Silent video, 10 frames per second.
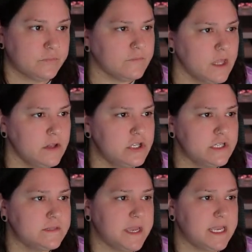
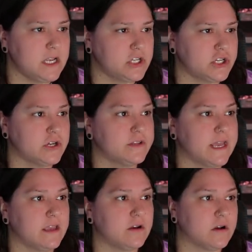just making sure
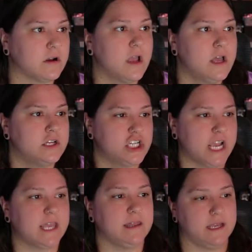that you're
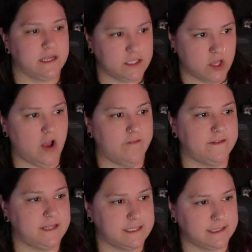checking things off of
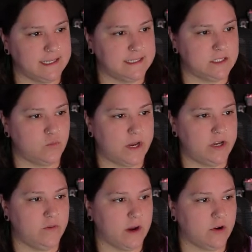this list when
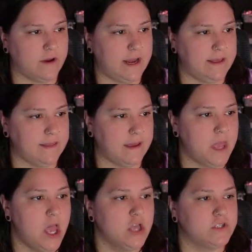you are creating them.
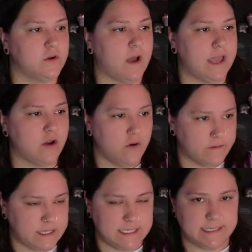So I go over
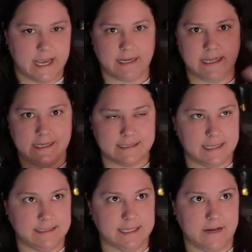these techniques
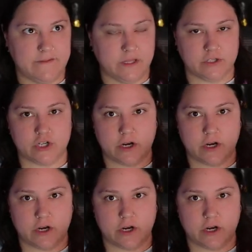inside of Illustrator,